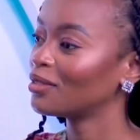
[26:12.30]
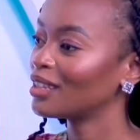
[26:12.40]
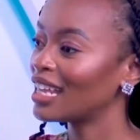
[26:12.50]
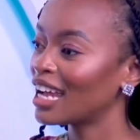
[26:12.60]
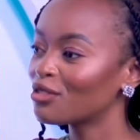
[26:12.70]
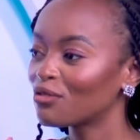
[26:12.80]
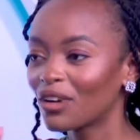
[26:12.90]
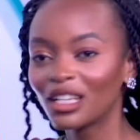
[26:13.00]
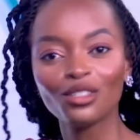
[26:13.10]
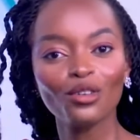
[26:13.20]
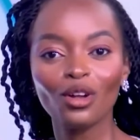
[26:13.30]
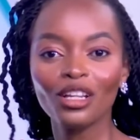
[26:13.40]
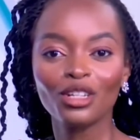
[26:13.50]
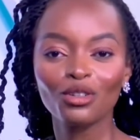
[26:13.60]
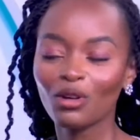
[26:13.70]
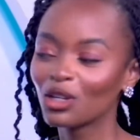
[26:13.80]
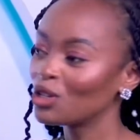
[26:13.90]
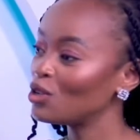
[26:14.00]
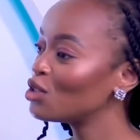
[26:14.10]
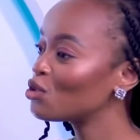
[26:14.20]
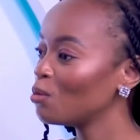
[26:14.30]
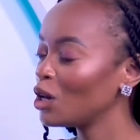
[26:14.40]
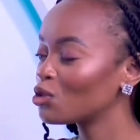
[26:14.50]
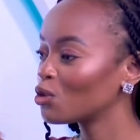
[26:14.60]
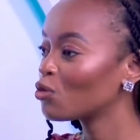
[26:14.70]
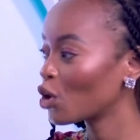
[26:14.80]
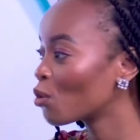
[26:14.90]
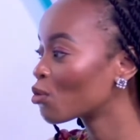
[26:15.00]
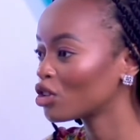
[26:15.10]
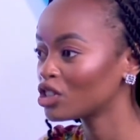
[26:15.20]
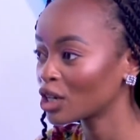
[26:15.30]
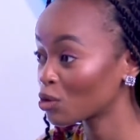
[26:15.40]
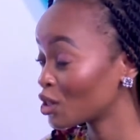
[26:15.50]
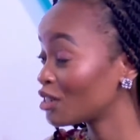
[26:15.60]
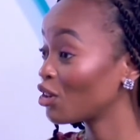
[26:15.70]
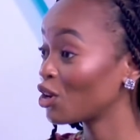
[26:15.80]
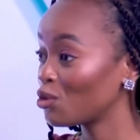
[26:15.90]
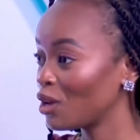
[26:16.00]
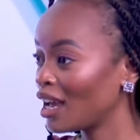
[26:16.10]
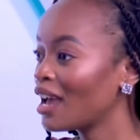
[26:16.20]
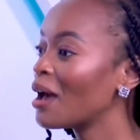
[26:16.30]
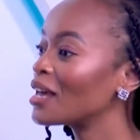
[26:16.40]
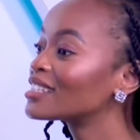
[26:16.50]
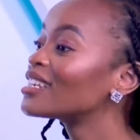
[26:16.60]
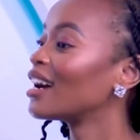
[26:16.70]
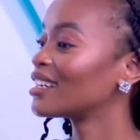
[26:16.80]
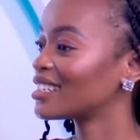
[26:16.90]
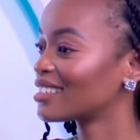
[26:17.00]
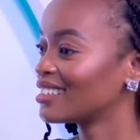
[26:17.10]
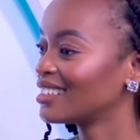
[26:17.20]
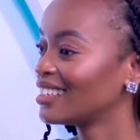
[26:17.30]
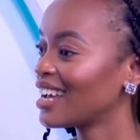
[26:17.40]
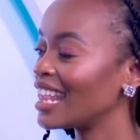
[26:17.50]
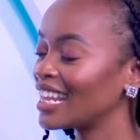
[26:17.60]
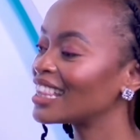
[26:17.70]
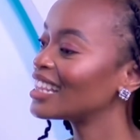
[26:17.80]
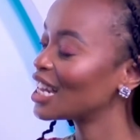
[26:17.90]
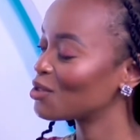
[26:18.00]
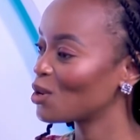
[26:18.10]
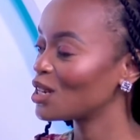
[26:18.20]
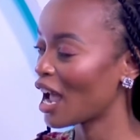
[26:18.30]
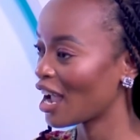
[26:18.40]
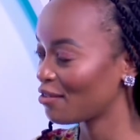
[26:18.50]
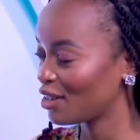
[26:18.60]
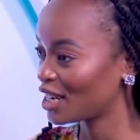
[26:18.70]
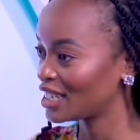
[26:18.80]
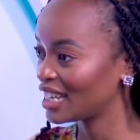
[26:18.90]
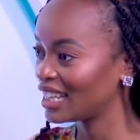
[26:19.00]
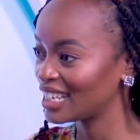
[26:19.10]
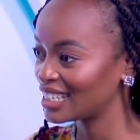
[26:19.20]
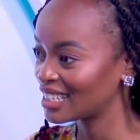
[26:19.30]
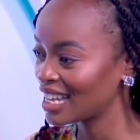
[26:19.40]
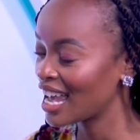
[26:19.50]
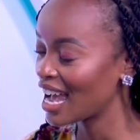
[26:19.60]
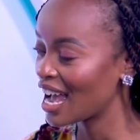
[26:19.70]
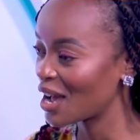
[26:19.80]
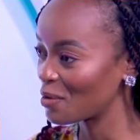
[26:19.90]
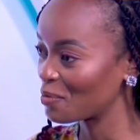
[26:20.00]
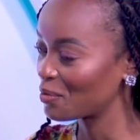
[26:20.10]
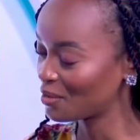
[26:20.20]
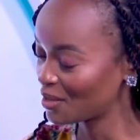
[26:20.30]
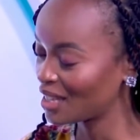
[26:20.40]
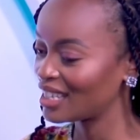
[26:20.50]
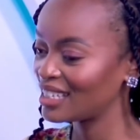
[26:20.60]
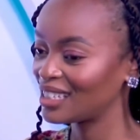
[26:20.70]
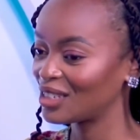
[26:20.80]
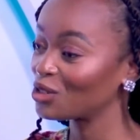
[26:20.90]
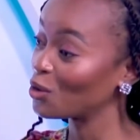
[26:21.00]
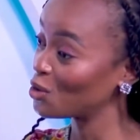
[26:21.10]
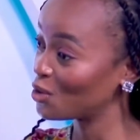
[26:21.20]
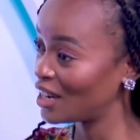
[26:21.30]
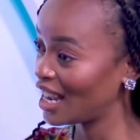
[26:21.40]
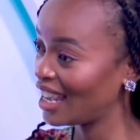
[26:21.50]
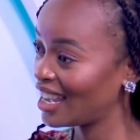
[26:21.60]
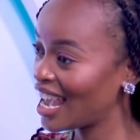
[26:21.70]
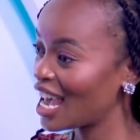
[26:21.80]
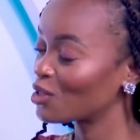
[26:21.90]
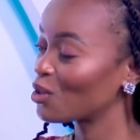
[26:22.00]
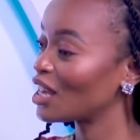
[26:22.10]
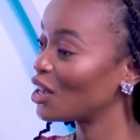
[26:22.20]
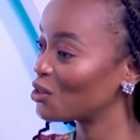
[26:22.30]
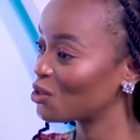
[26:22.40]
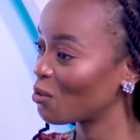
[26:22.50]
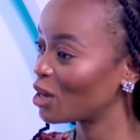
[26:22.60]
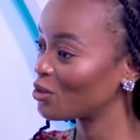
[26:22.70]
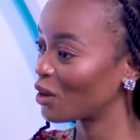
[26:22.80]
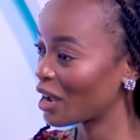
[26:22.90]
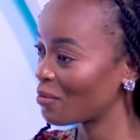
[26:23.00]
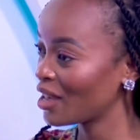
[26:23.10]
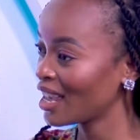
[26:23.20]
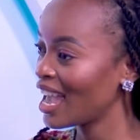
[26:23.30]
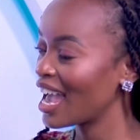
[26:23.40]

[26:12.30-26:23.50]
That first call that you need to make for your project or whatever you're doing, start. And I think that's what I have learned in this this show today. And so thank you so much for coming